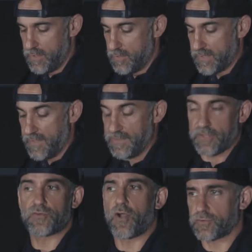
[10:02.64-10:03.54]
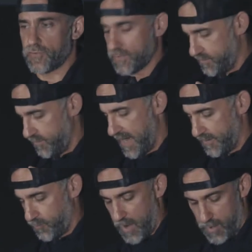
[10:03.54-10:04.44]
Okay, the instructors can do that
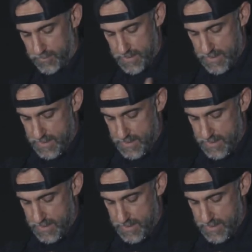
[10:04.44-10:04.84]
as well.